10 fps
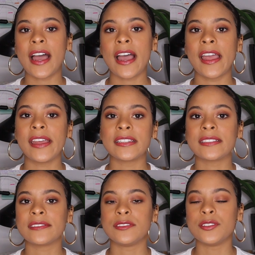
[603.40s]
I
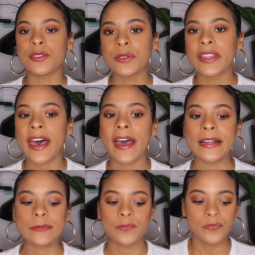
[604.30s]
knew
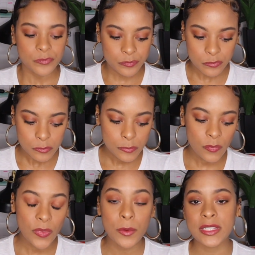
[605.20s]
that
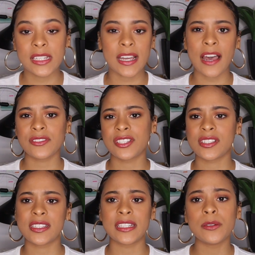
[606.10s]
I was gonna have to
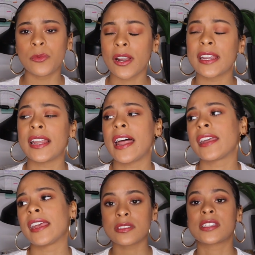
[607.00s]
just keep working at
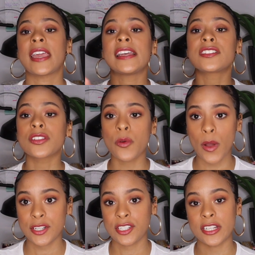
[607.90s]
it. To answer the
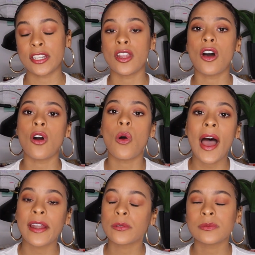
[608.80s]
question, no,
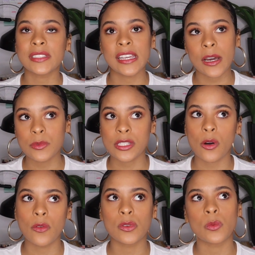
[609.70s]
I don't think I
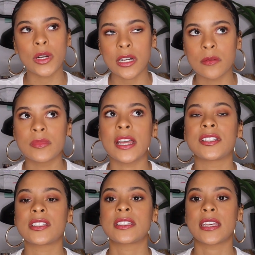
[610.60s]
was overwhelmed. I
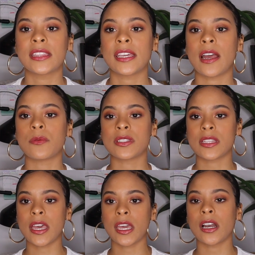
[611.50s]
just think that I
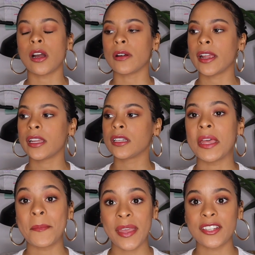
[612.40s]
was like, all right,
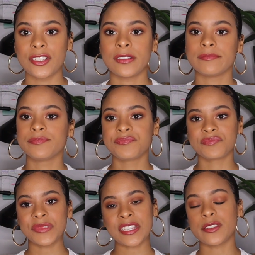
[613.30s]
impatient.
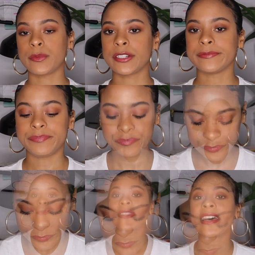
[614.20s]
That's the word.
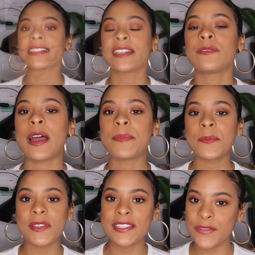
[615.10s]
Yep, that's gonna wrap
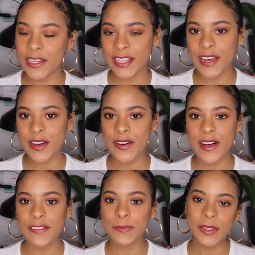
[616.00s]
up this video
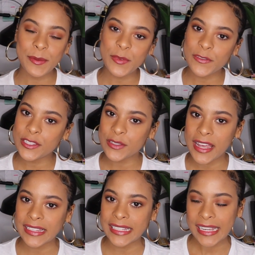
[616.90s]
of me moving to
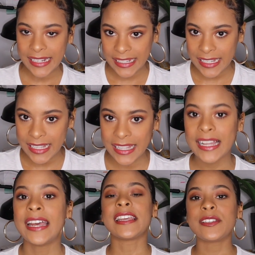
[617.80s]

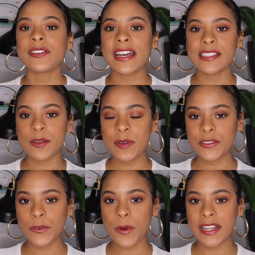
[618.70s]
Atlanta. Thank you guys so
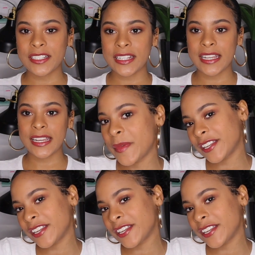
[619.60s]
much for watching.